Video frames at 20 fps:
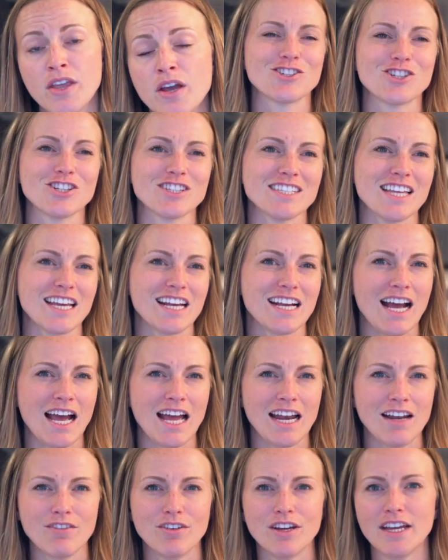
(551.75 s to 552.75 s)
It's just like
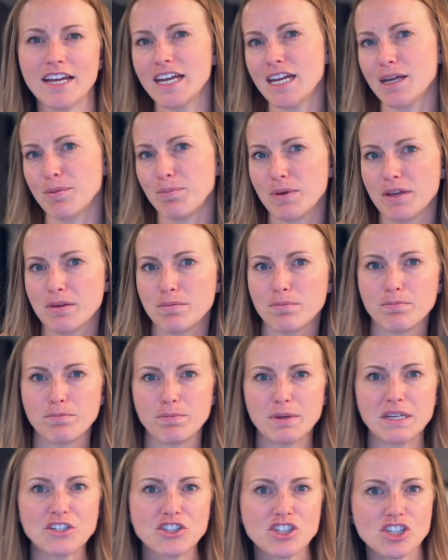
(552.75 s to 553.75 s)
kind of a hippie,
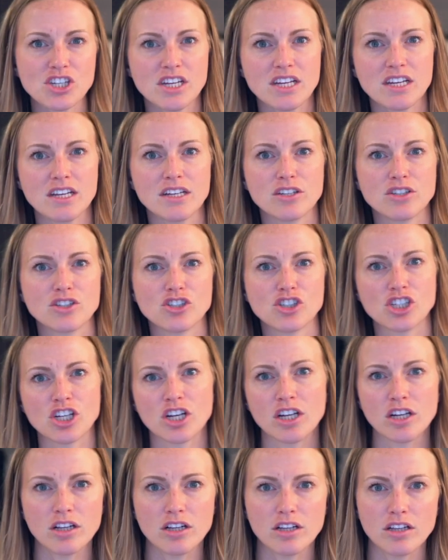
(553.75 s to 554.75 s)
beachy,
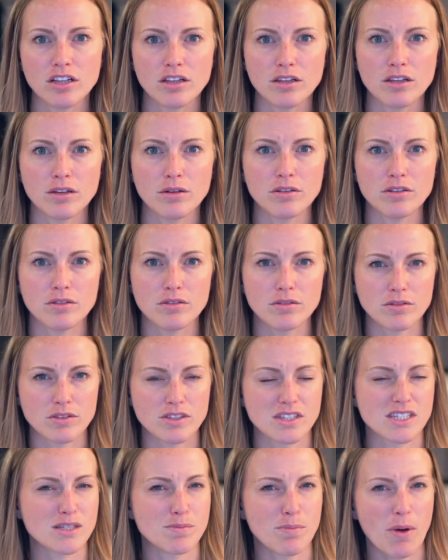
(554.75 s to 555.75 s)
chill
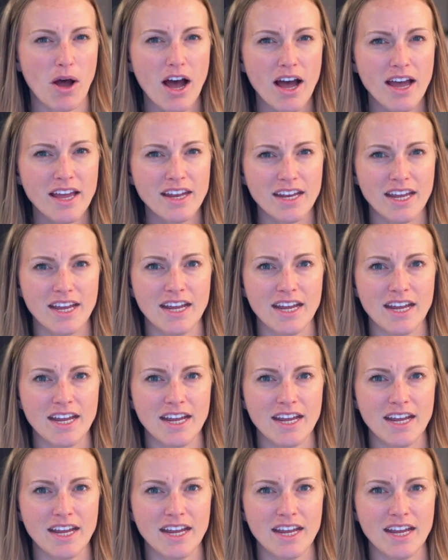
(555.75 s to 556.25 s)
spot,